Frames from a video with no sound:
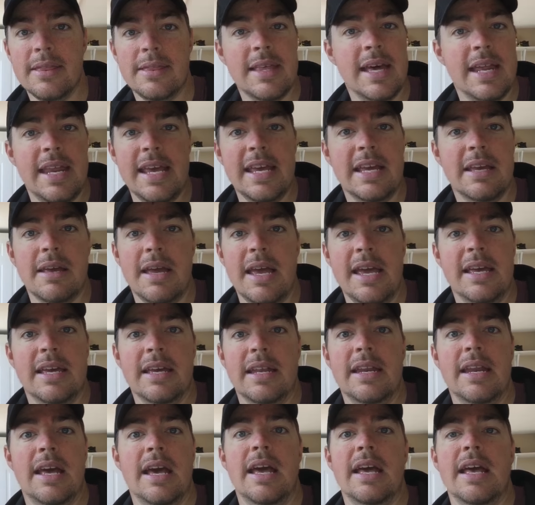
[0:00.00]
that he
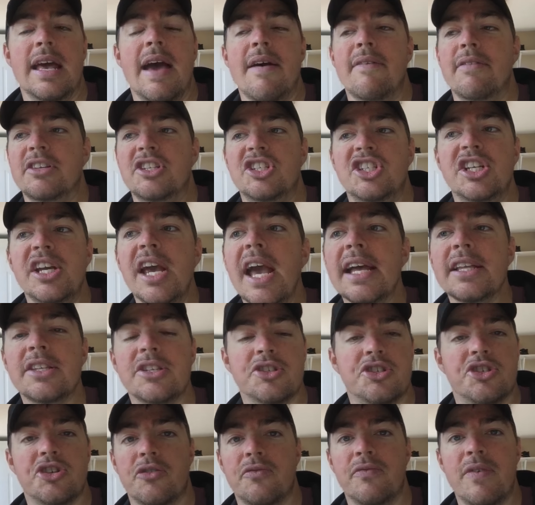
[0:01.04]
can have a
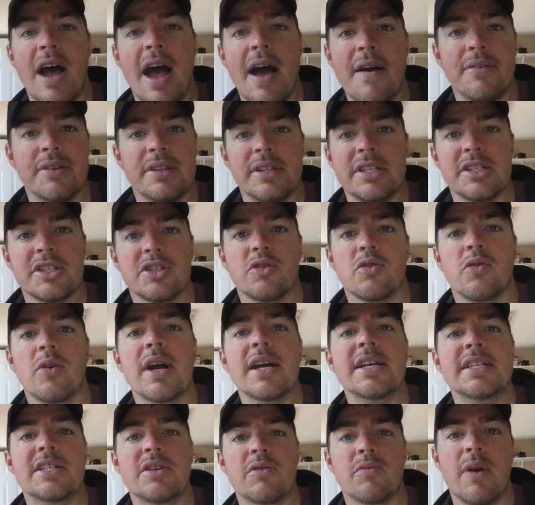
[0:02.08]
chance of surviving this
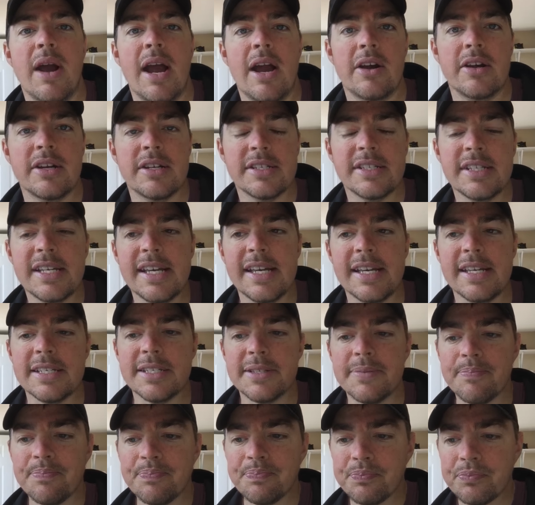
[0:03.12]
crazy rare
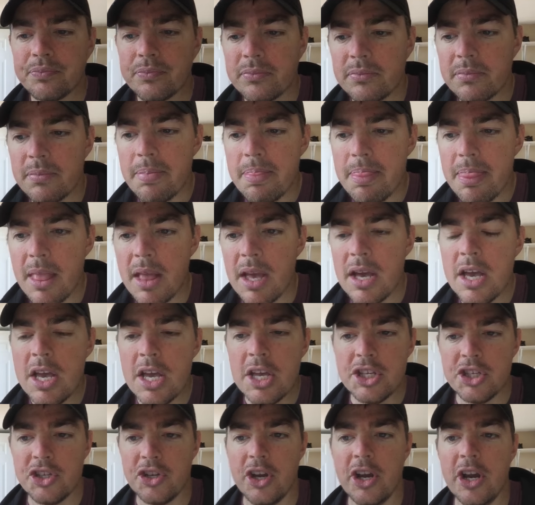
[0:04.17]
disease.
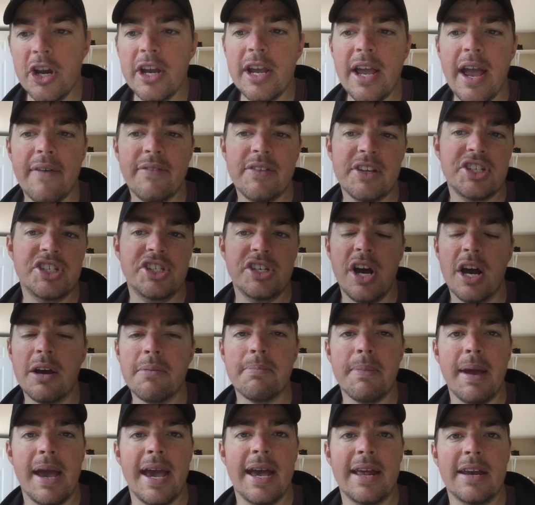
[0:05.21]
So here you have this
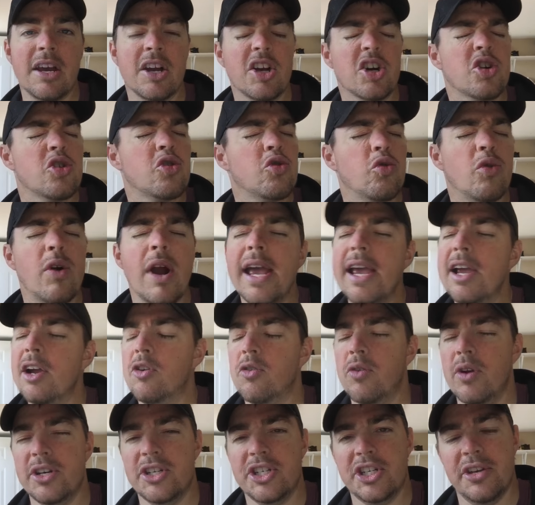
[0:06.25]
young man, great
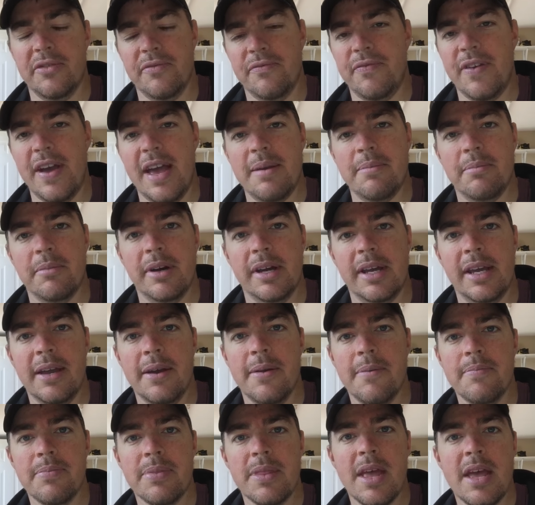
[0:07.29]
Christian family,
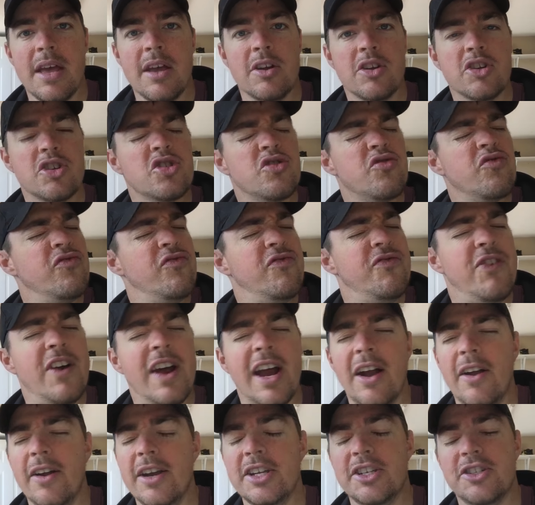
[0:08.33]

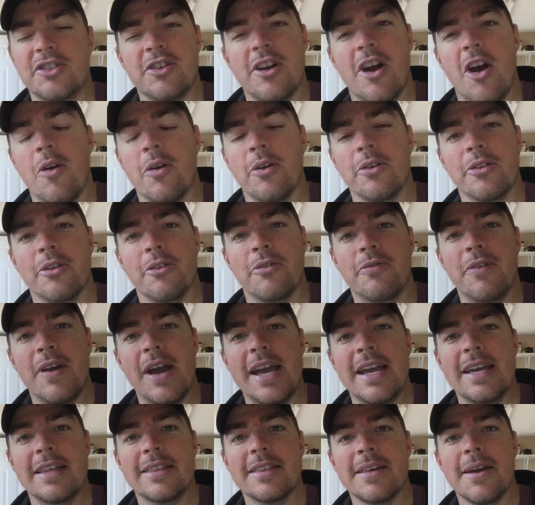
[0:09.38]
very strong in their
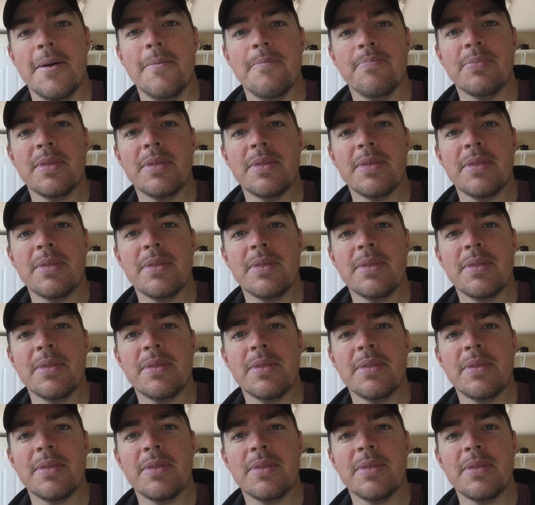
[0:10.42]
faith.